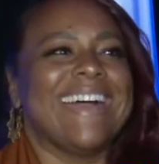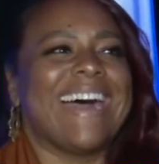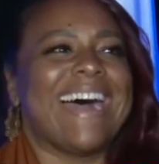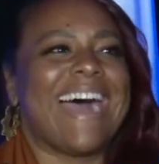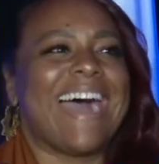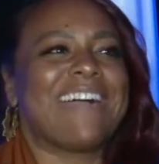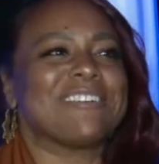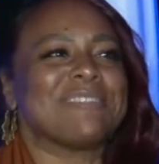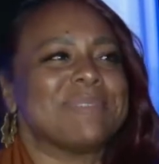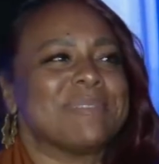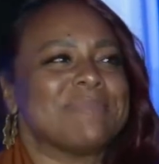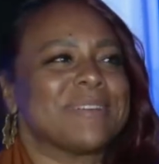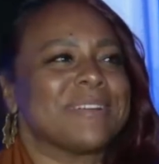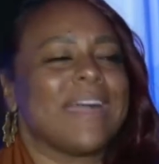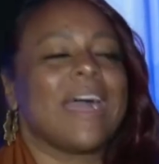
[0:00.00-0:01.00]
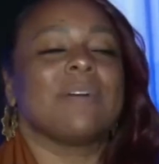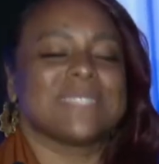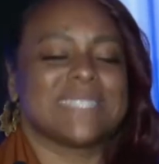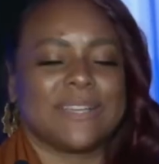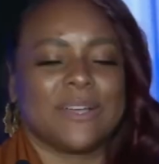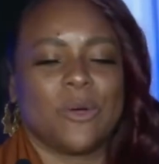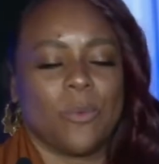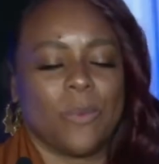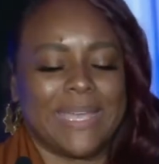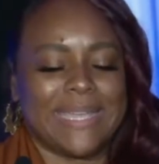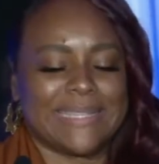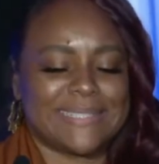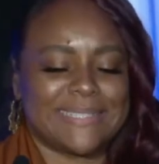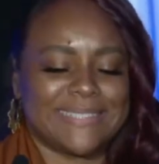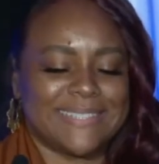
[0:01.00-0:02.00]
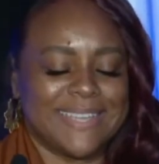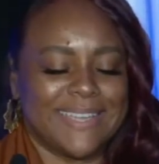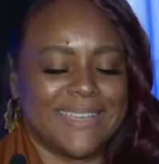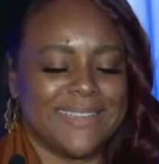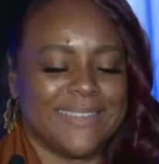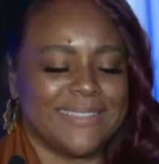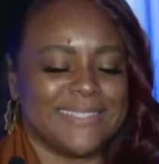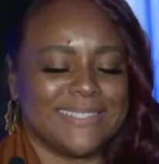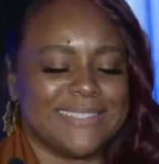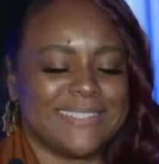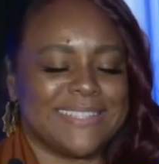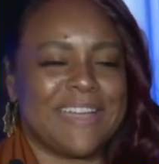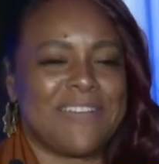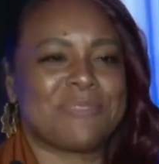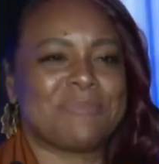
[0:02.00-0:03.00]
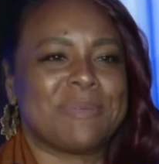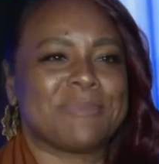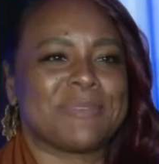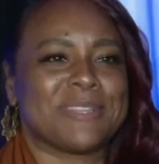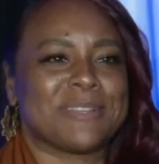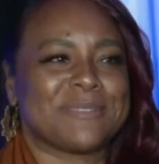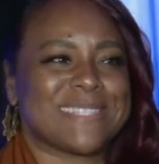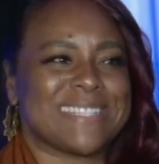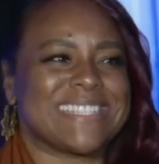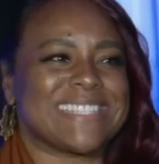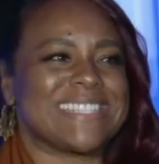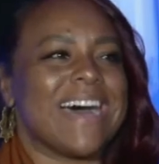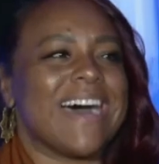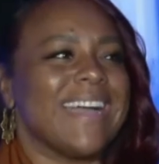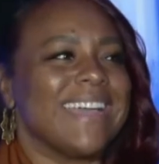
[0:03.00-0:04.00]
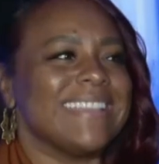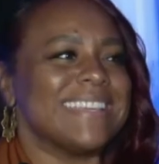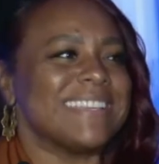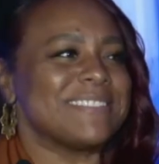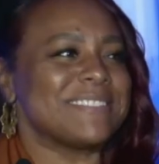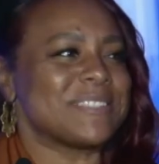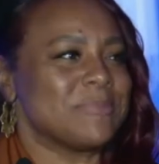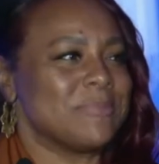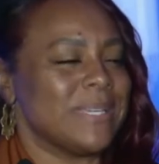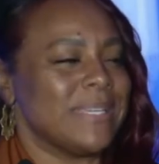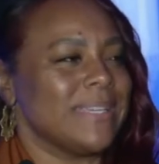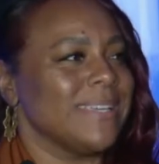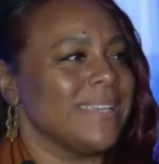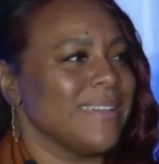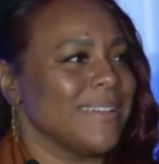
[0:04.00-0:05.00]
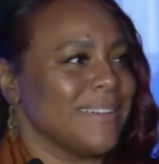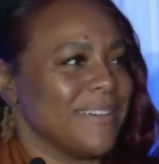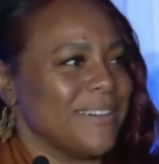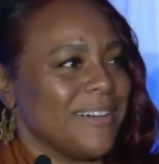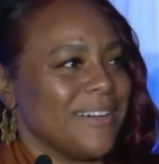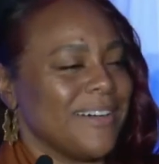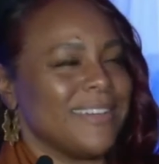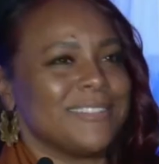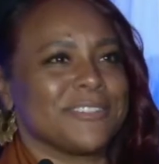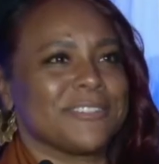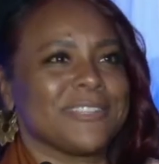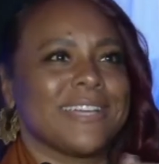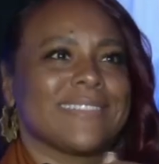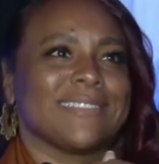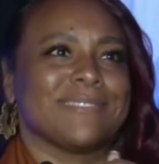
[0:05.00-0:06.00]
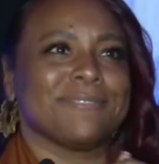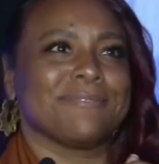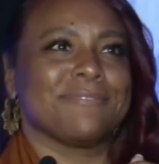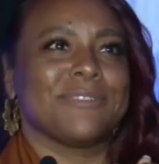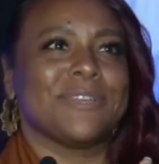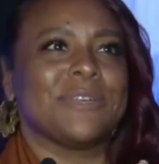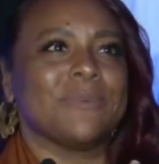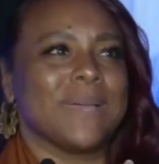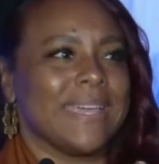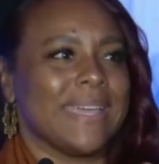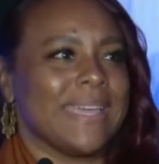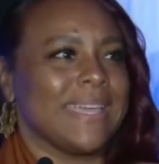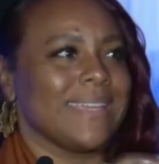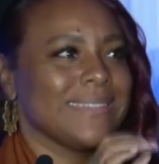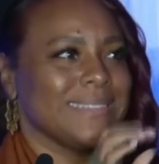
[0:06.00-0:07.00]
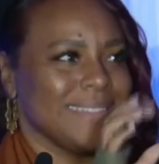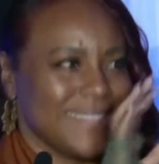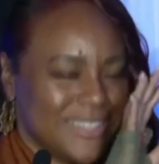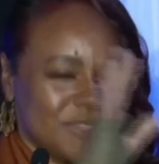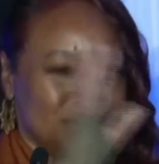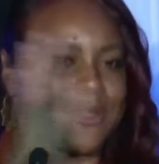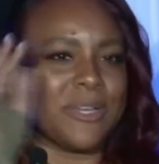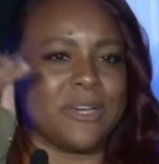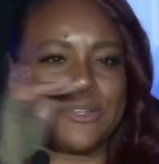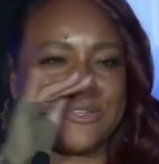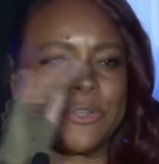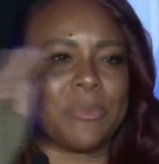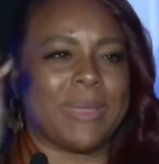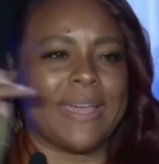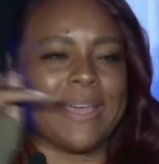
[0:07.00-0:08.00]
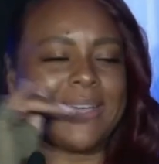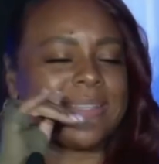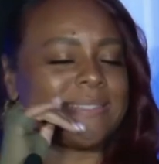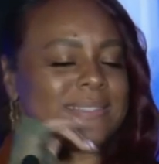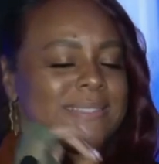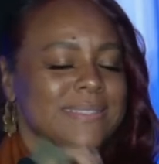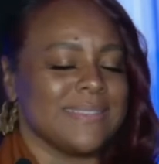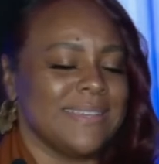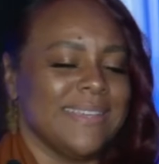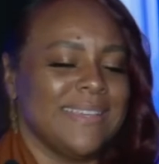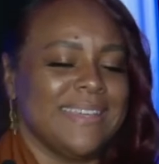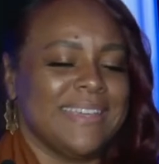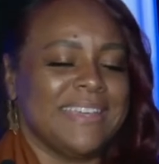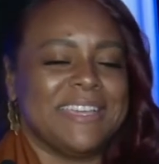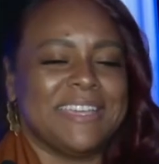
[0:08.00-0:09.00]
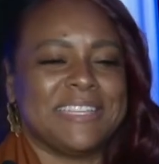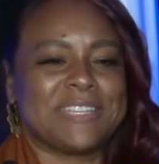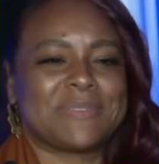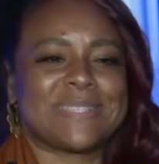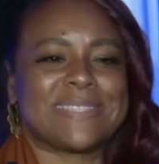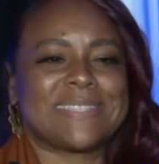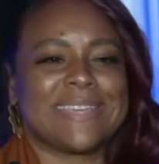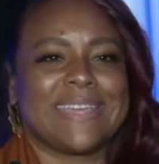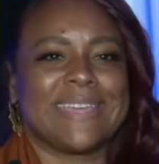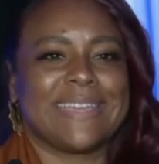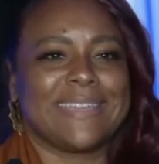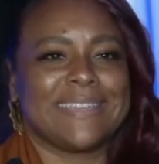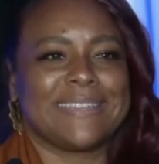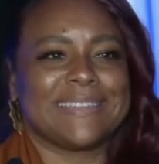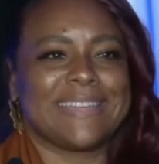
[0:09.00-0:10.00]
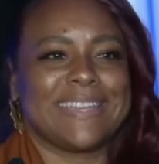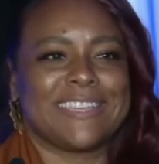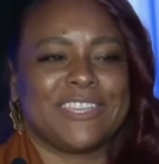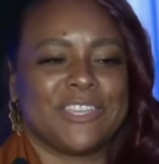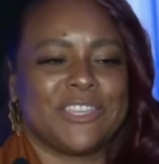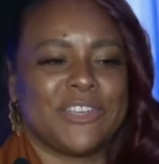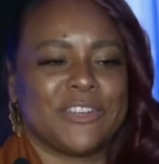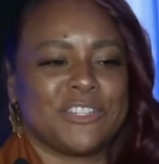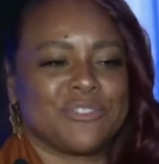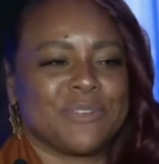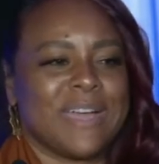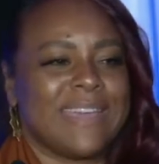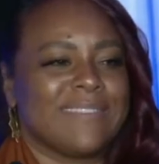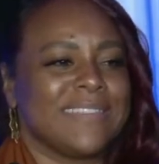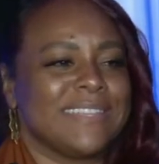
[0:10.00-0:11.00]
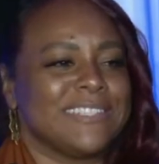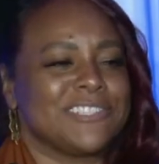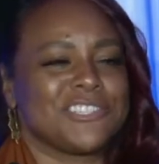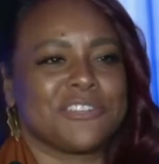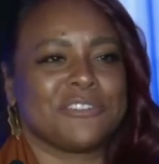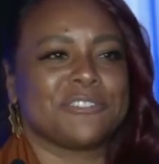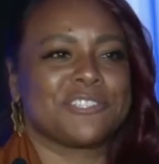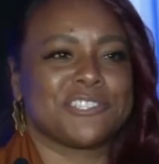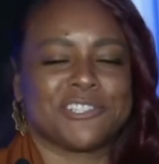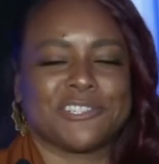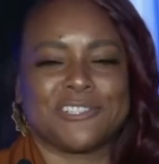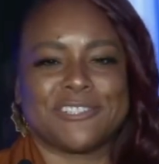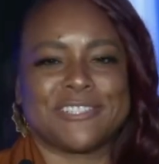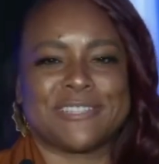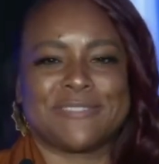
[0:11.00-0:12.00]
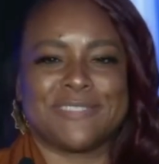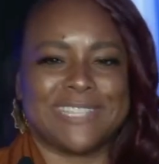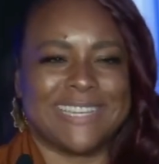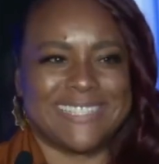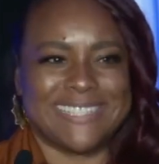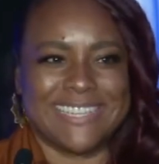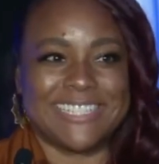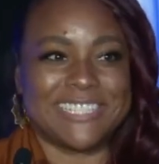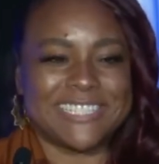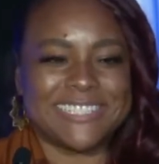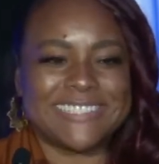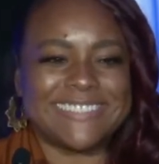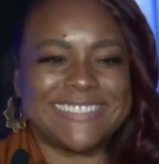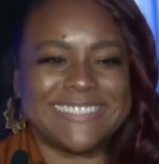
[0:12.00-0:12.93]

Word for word: I remember I was in Kuwait, and I remember there was a sign that used to be under like the freeway, like you know the underpass, and it would say like your driving shows your civilization.